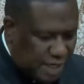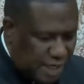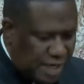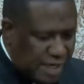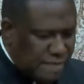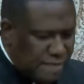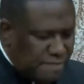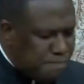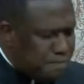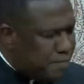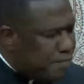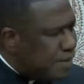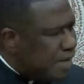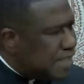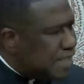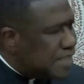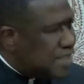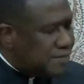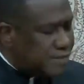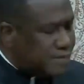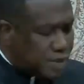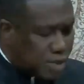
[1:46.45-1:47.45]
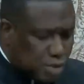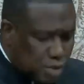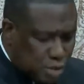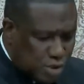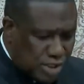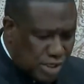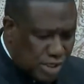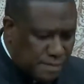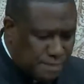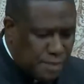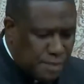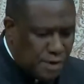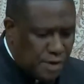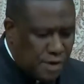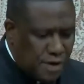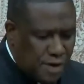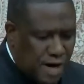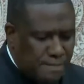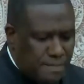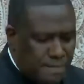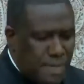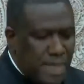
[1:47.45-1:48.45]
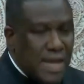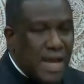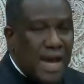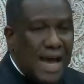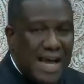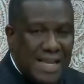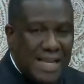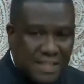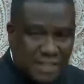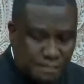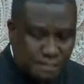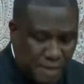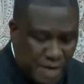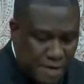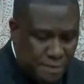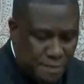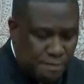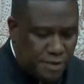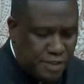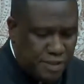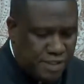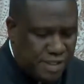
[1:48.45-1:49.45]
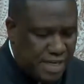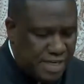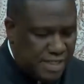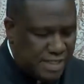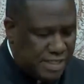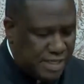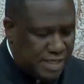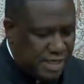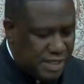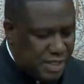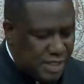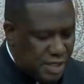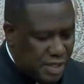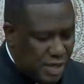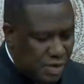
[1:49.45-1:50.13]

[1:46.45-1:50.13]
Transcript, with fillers: an impressive social program has been presented